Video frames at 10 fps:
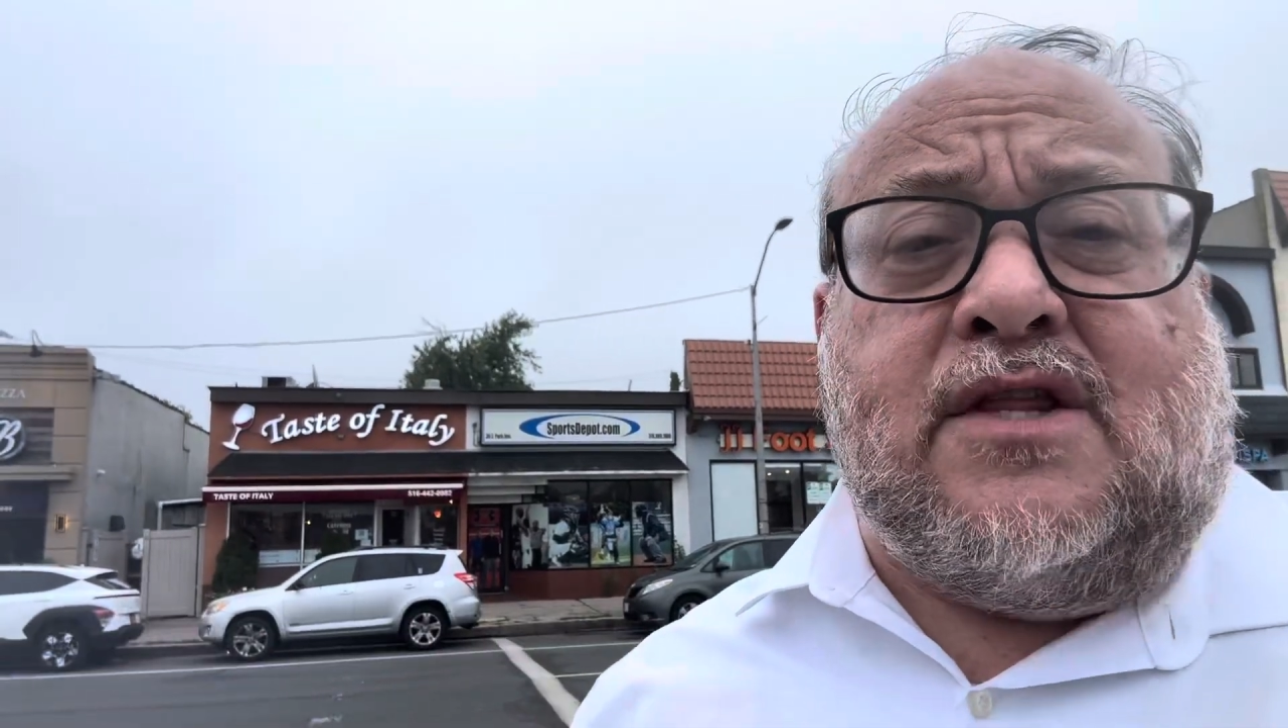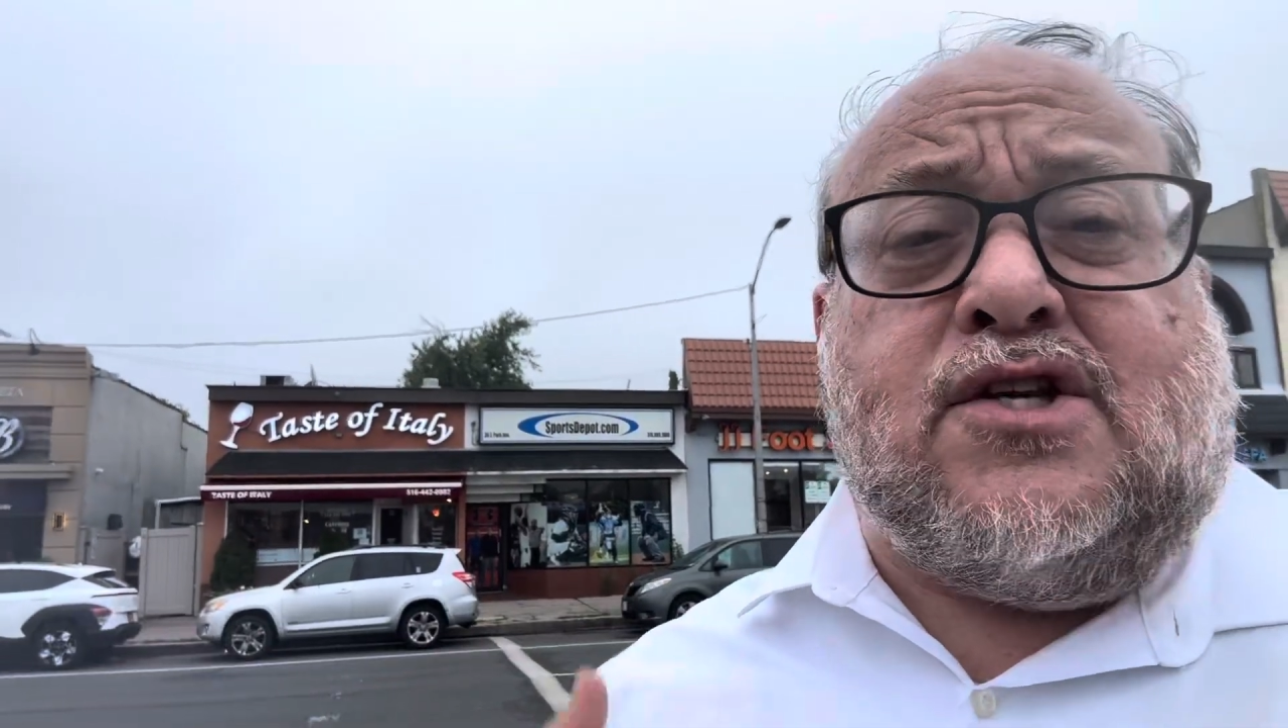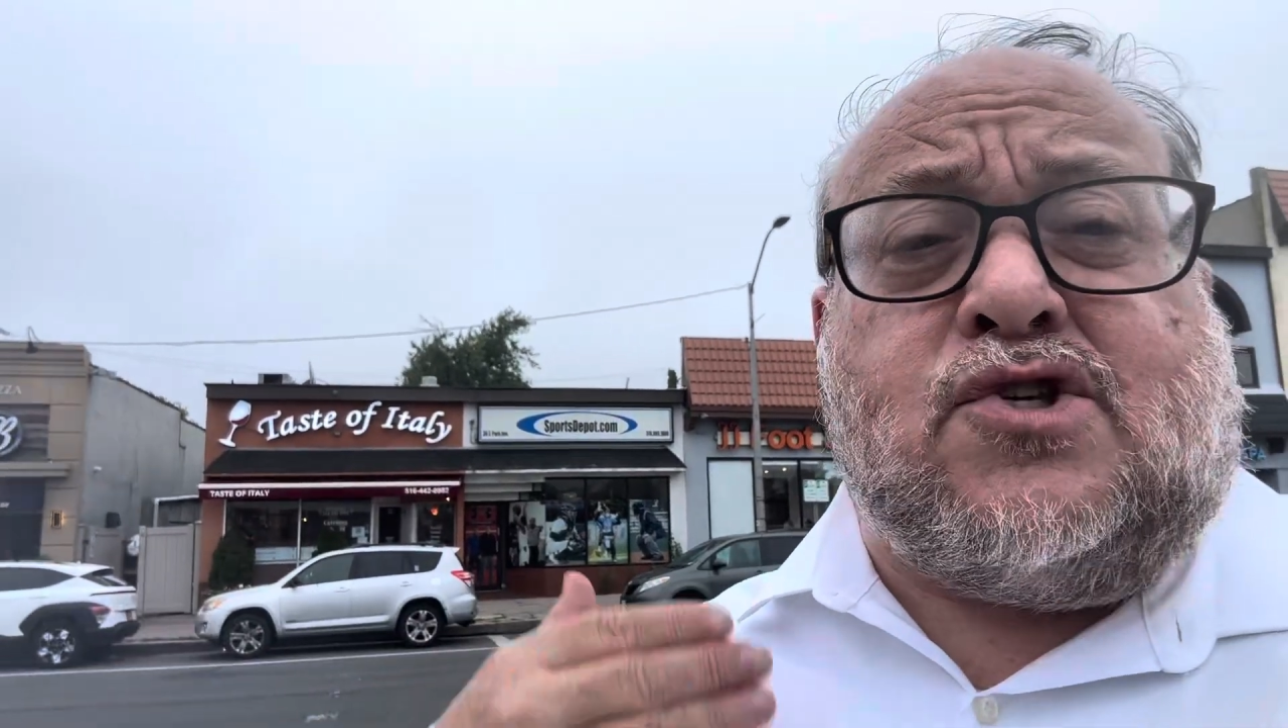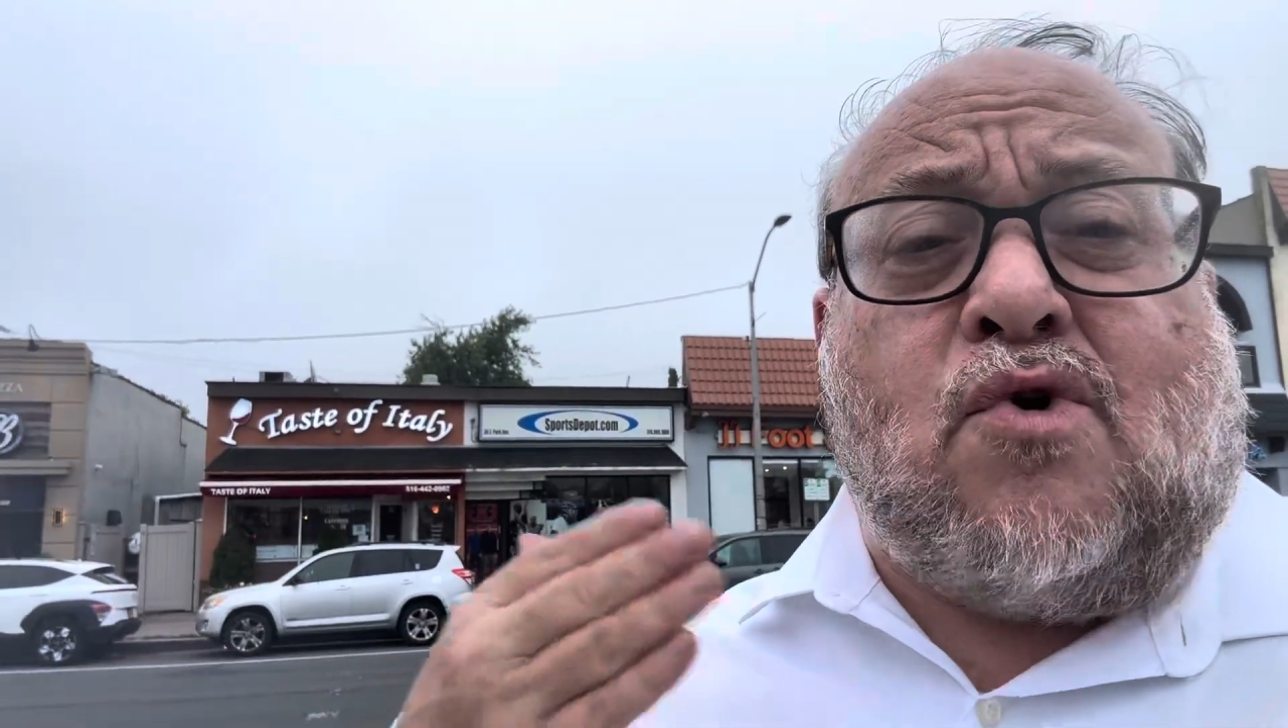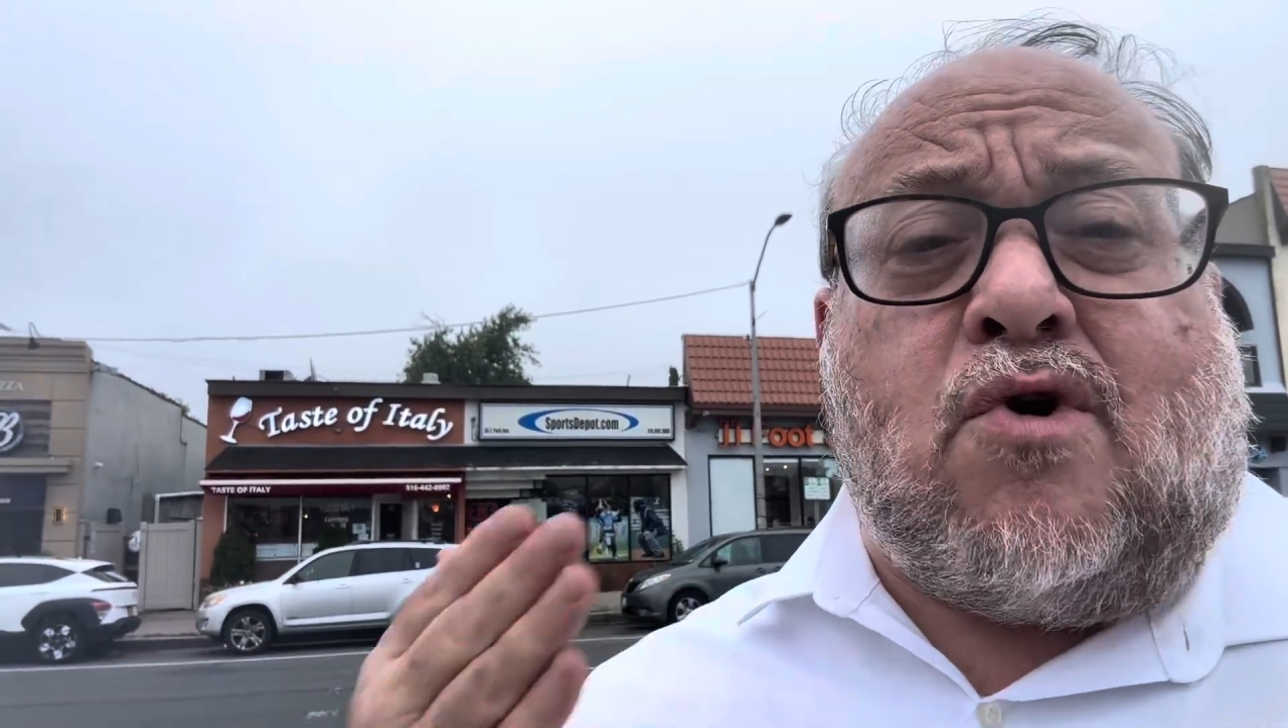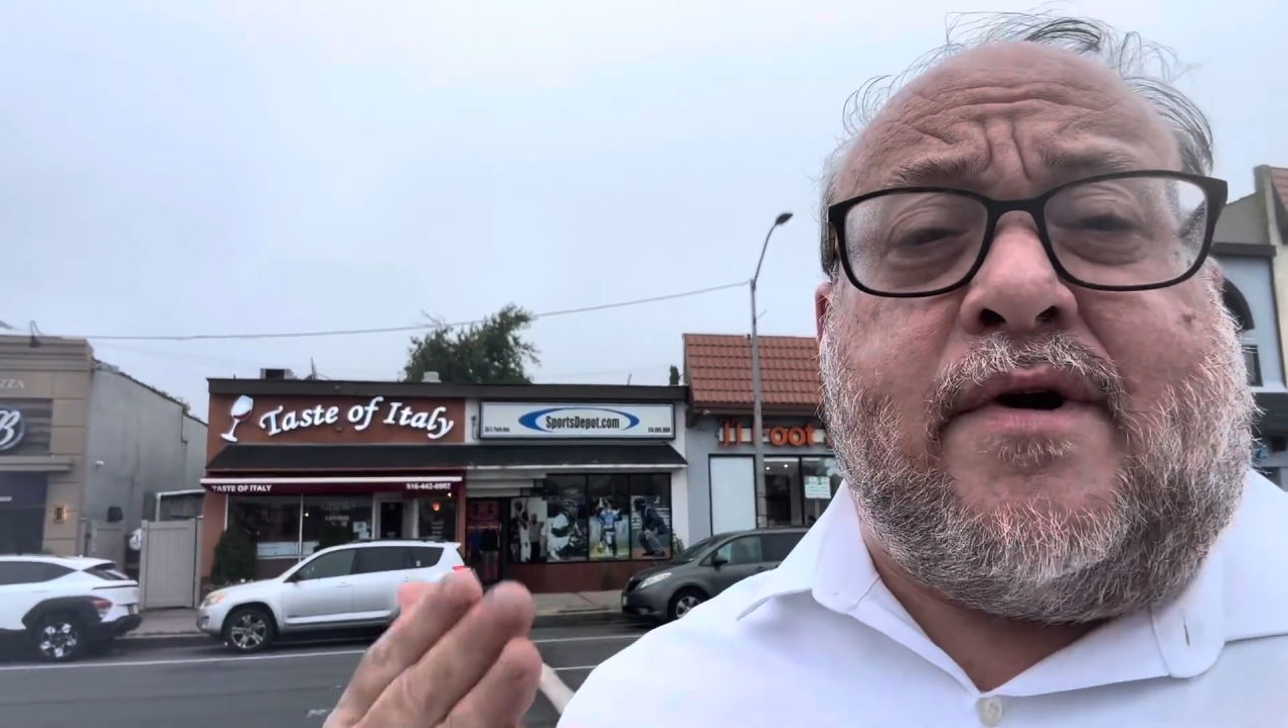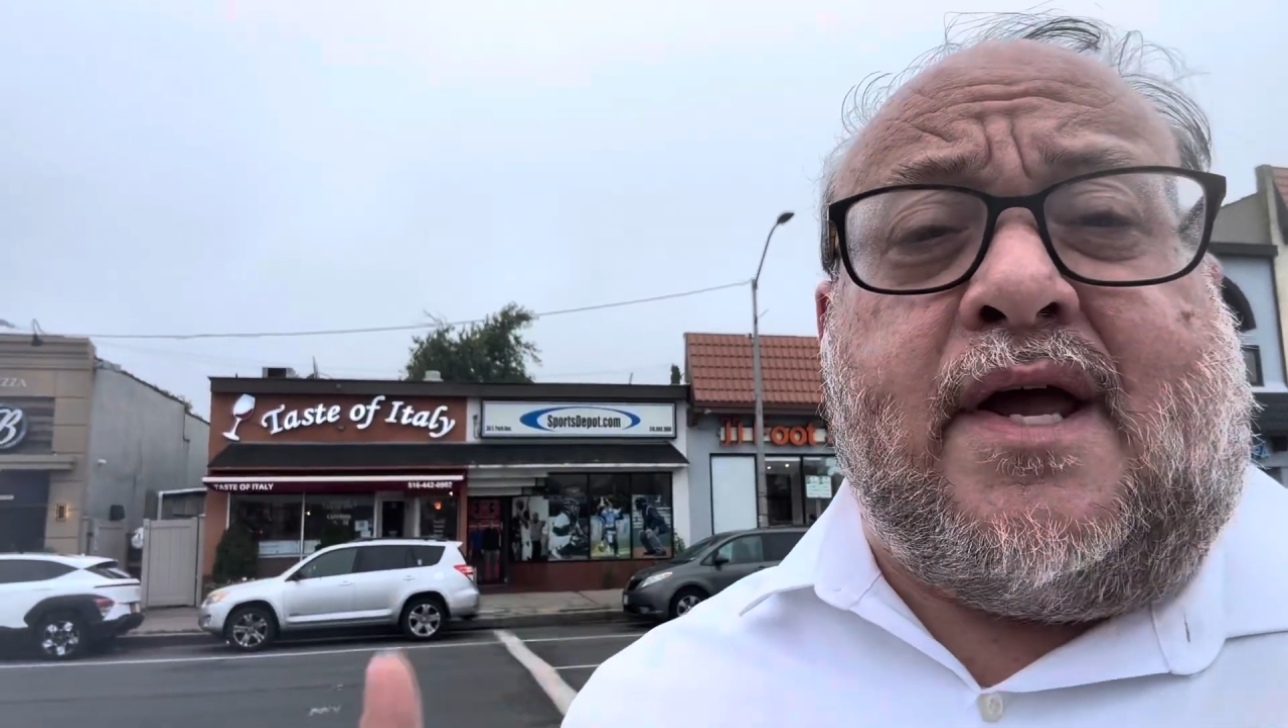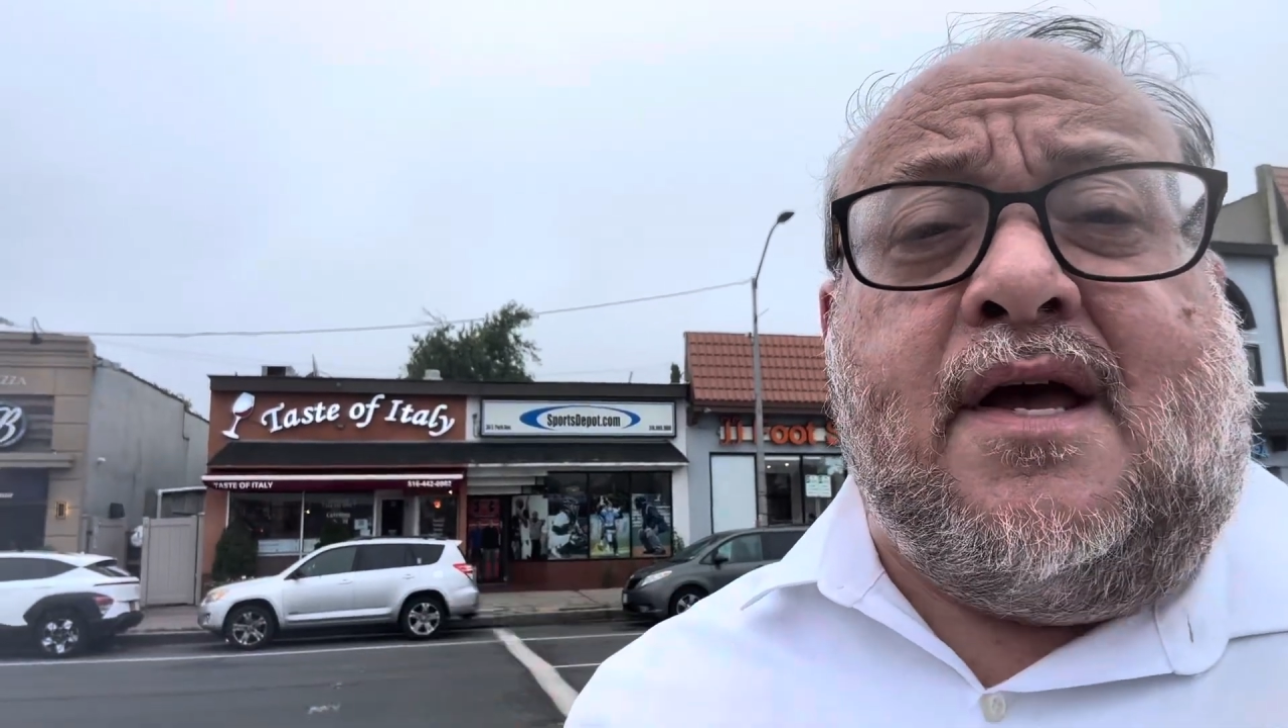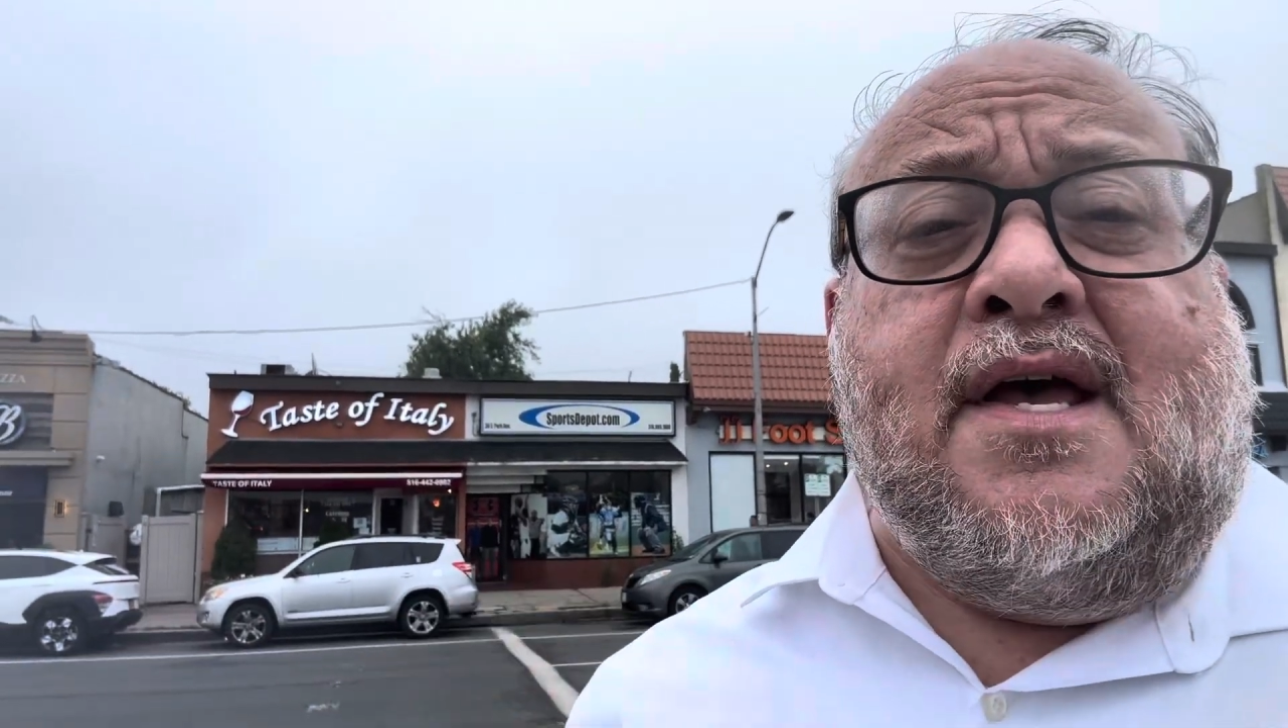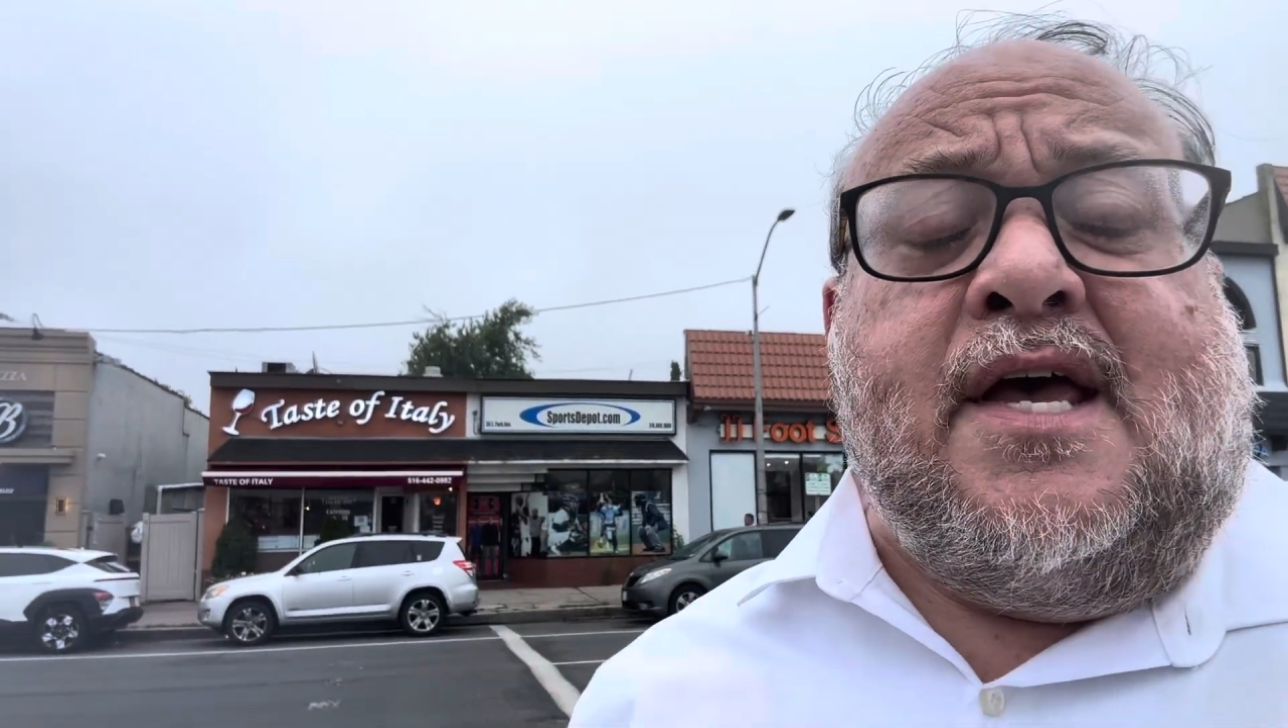the story